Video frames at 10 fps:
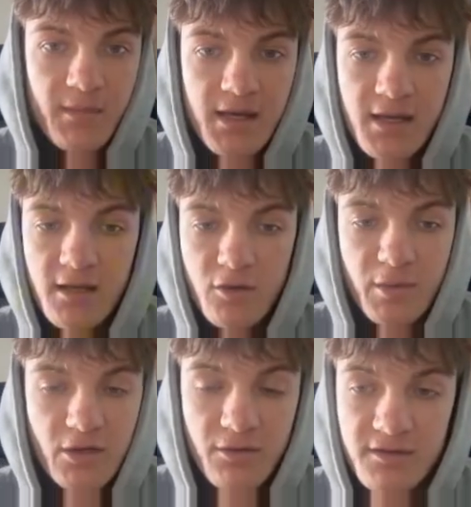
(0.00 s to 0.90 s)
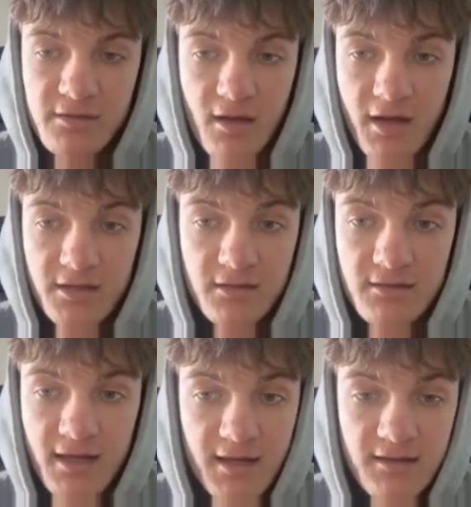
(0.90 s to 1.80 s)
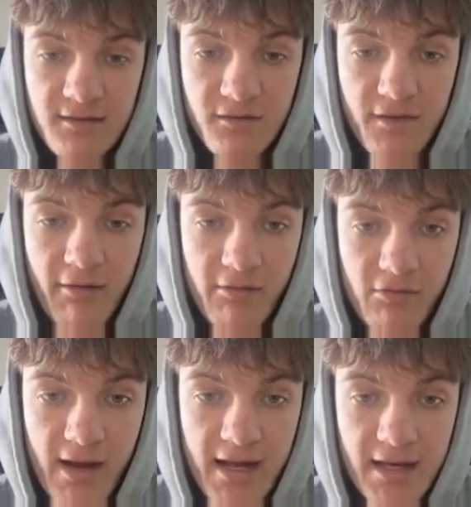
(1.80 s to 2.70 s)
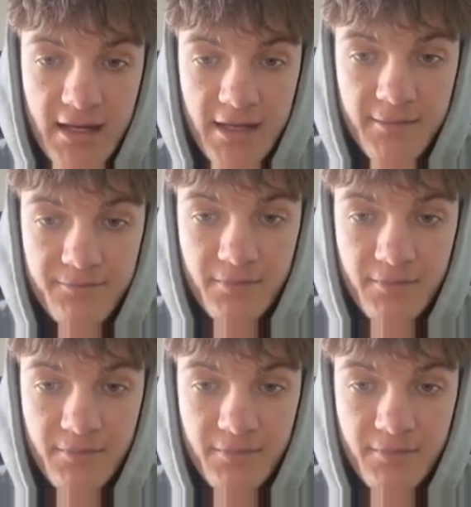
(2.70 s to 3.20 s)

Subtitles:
me, I tend to very rarely